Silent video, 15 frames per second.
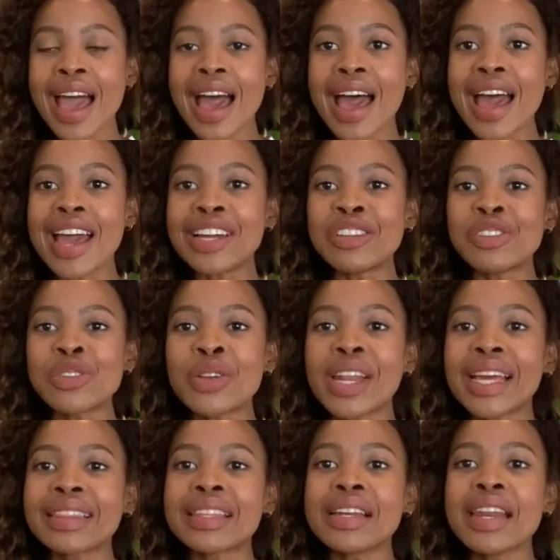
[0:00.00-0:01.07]
And so
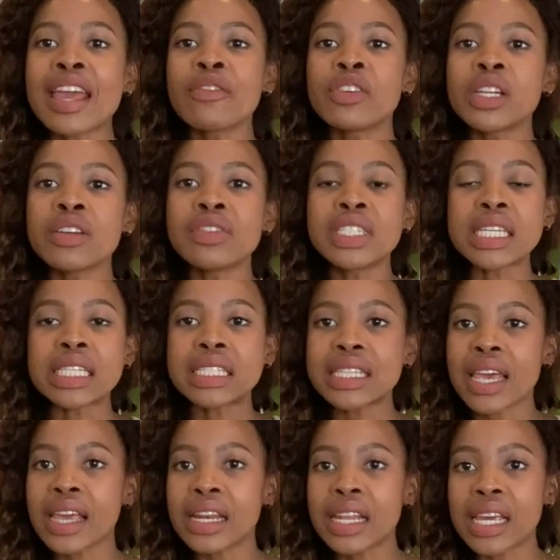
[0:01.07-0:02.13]
the level of
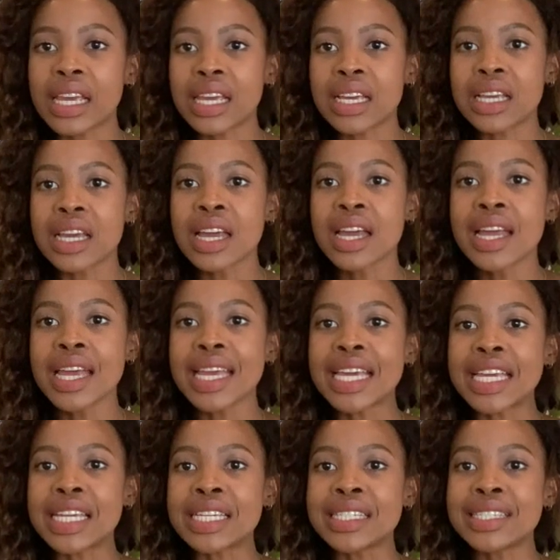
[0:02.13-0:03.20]
detailing
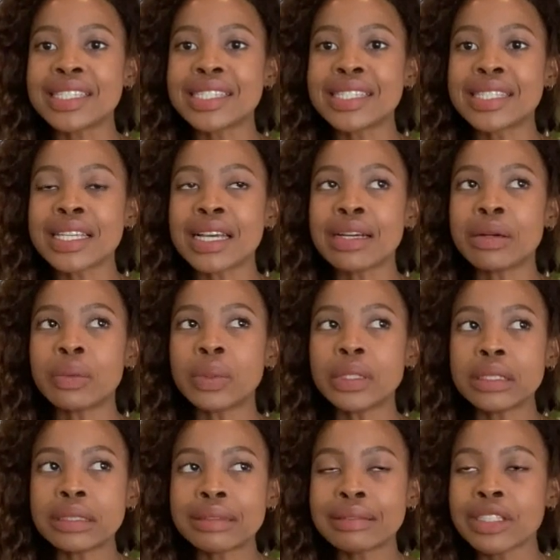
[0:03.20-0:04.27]
is,
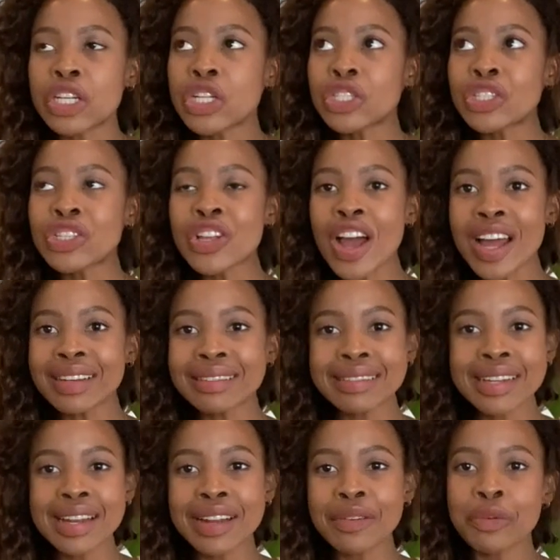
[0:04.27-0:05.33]
well, it's not
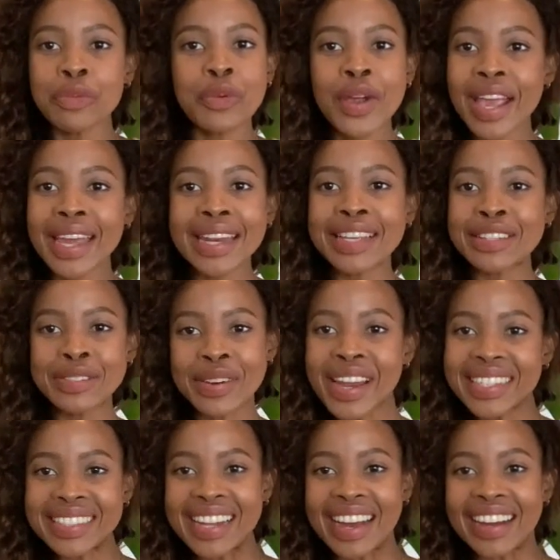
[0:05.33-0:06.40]
where it is
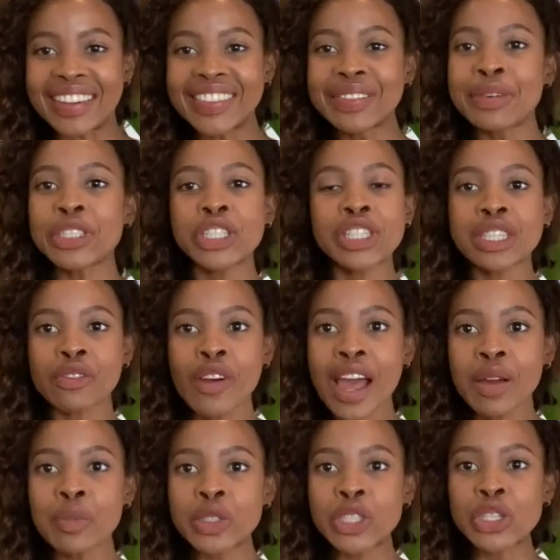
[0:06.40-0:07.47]
right now, which is
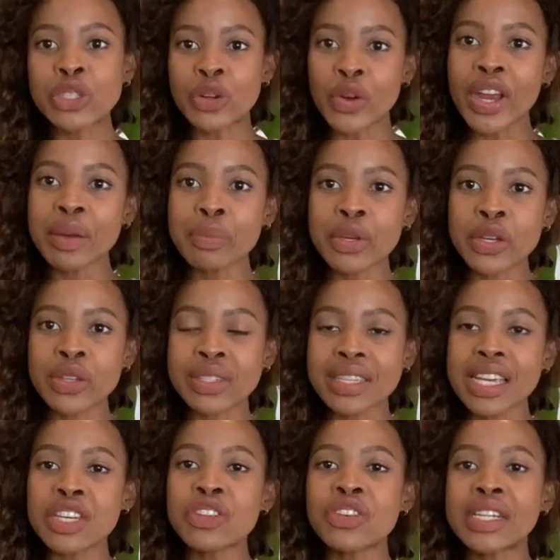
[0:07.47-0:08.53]
fine, which is great, because
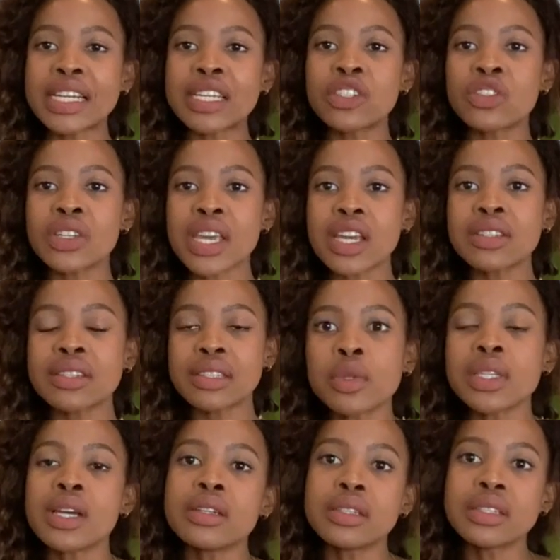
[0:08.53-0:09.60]
then at least you get
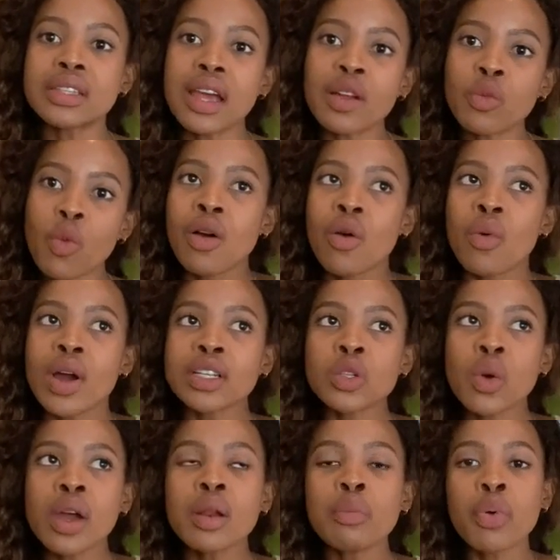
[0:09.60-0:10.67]
to understand why it's
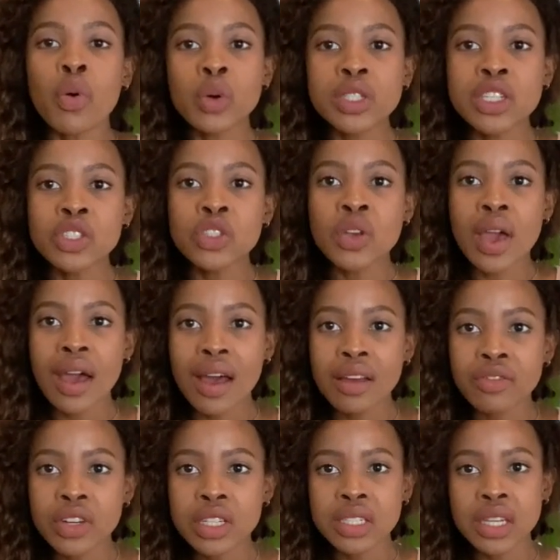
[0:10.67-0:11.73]
quite important to
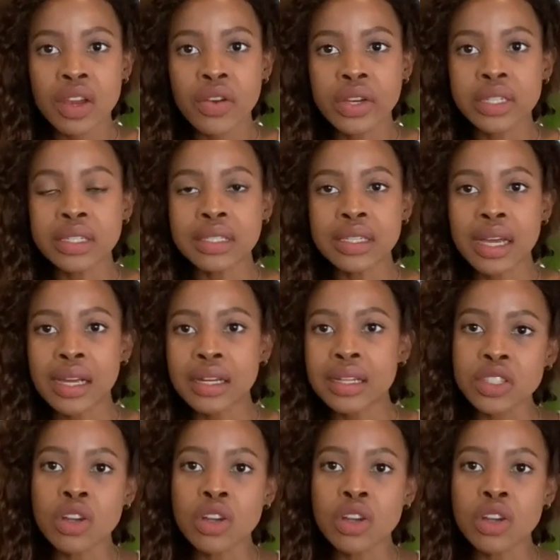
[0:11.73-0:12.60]
have an interior designer